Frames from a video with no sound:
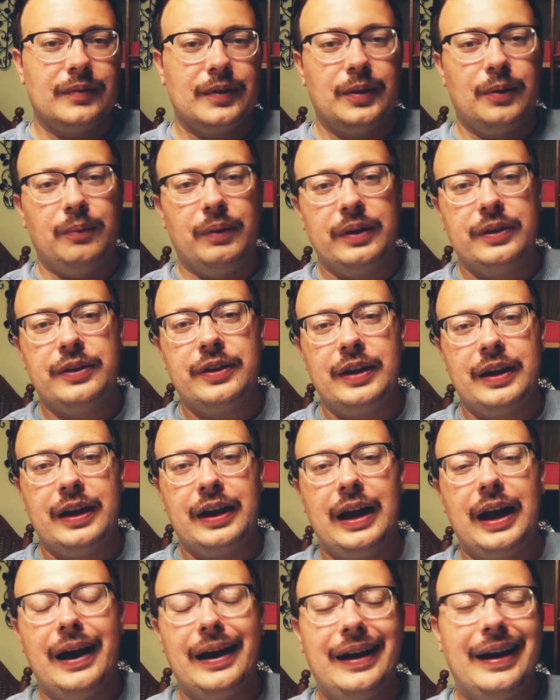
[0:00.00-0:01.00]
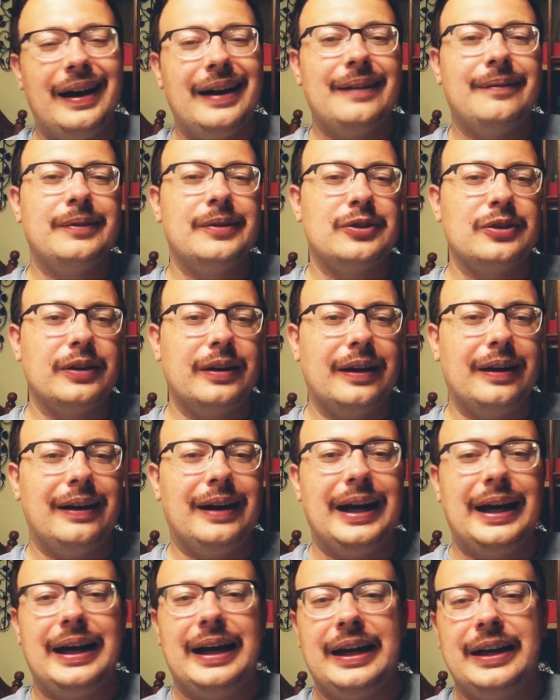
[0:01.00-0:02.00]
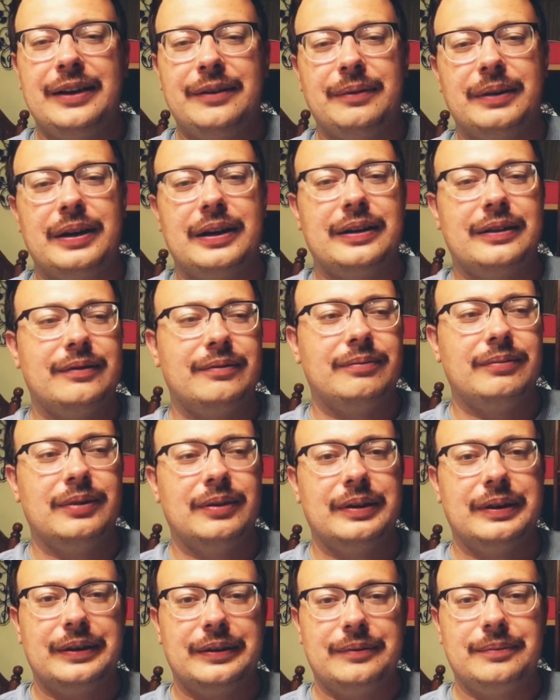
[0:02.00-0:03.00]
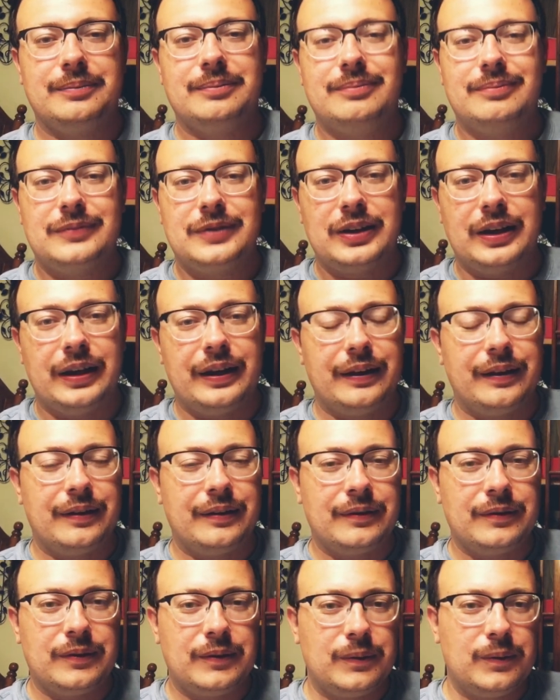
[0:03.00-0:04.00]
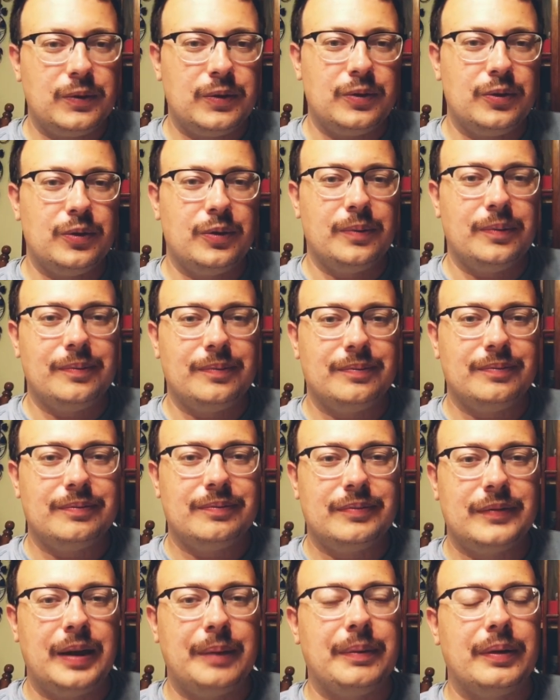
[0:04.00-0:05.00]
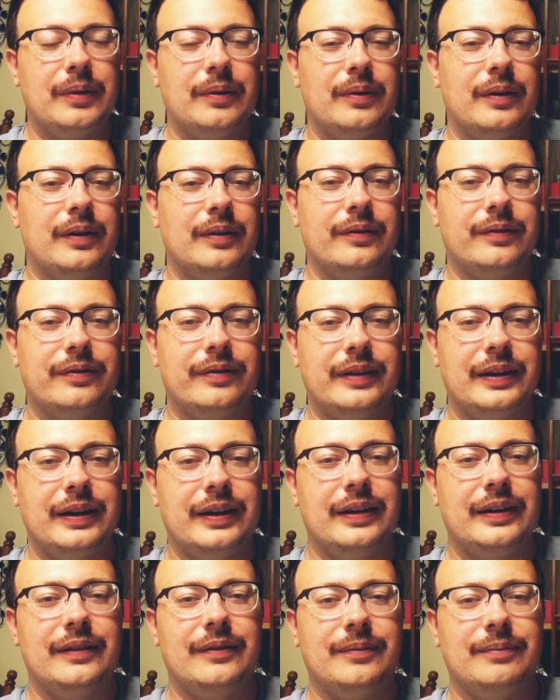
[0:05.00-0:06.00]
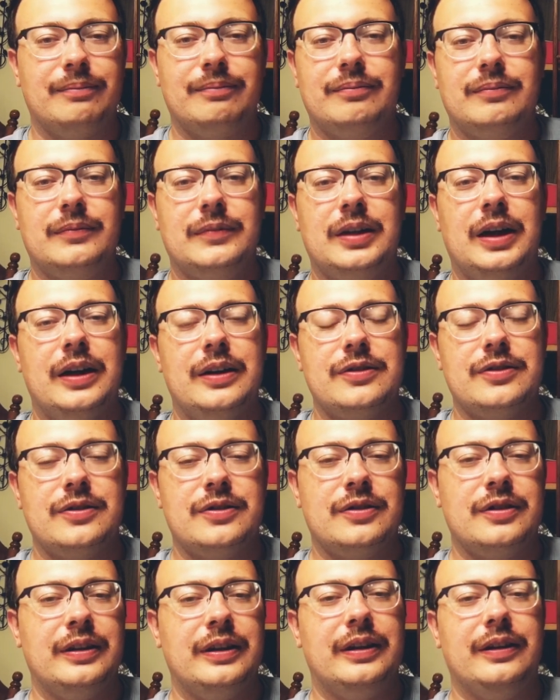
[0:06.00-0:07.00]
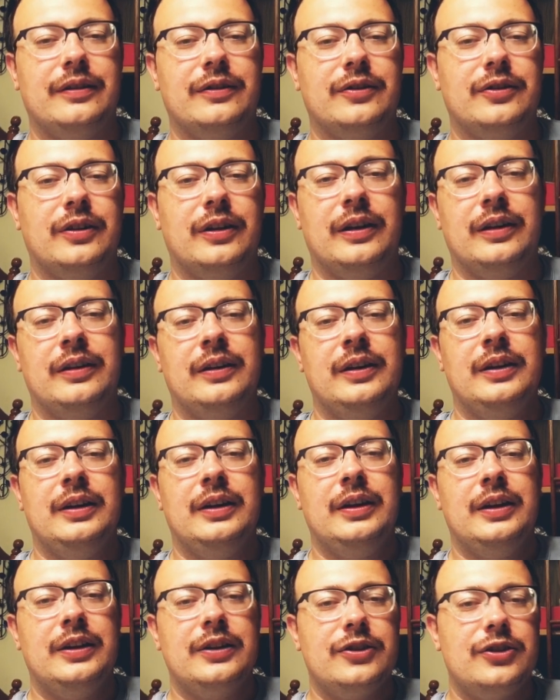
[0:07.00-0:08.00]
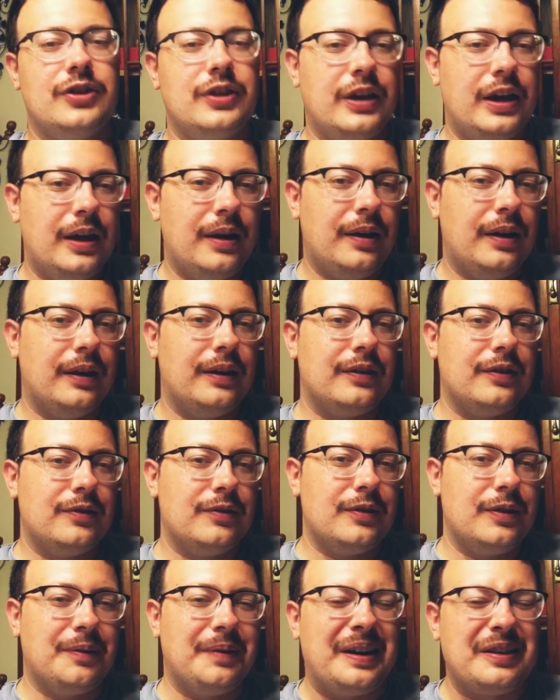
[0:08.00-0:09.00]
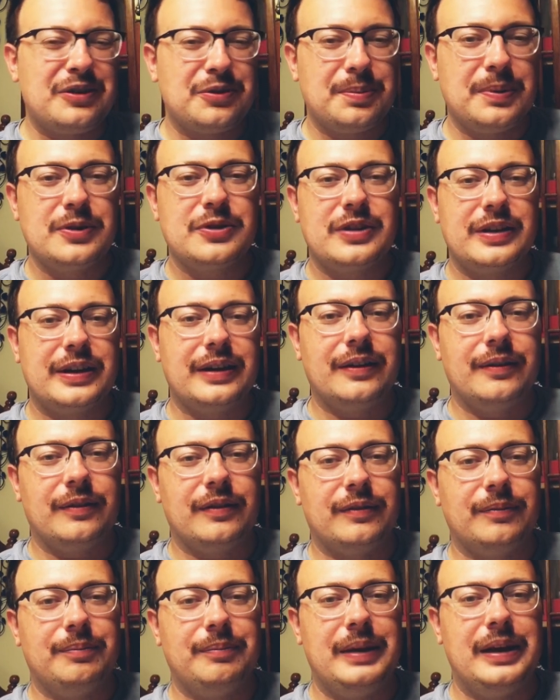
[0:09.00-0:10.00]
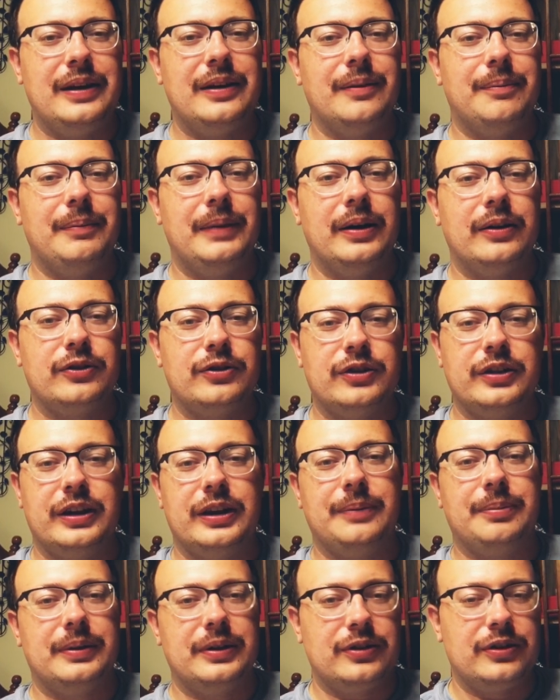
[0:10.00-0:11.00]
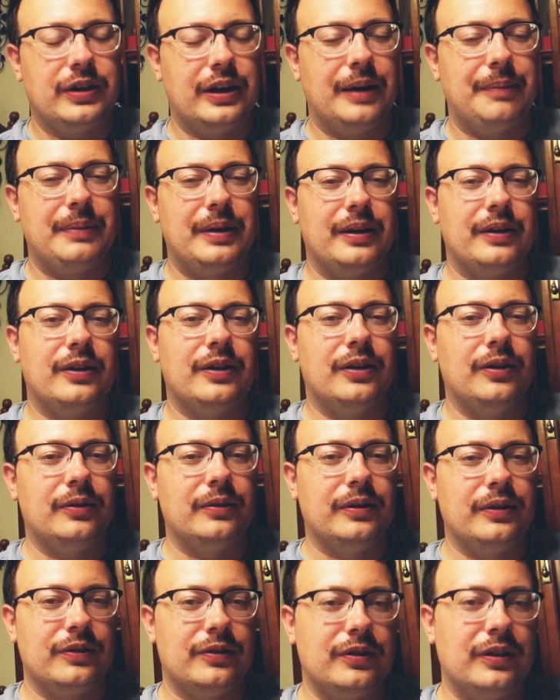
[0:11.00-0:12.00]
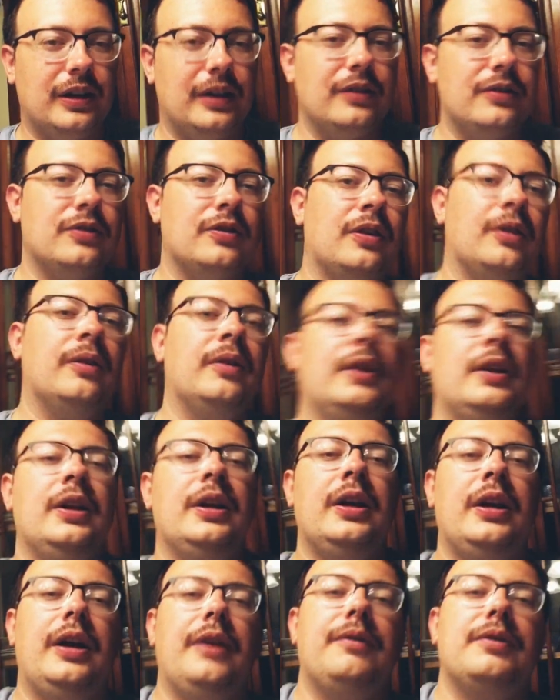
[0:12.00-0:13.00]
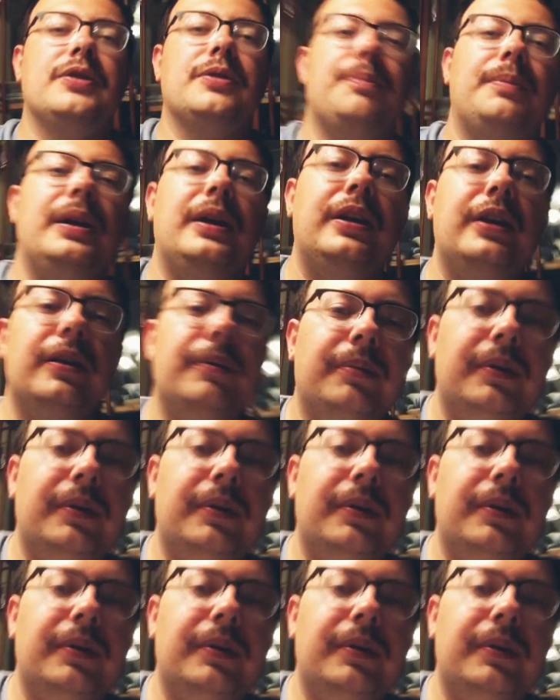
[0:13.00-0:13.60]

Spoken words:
one thing I didn't want to really say you gave me the wrong thing and cause a scene. So I was supposed to get a medium milkshake, but she gave me a cone instead. So it was a medium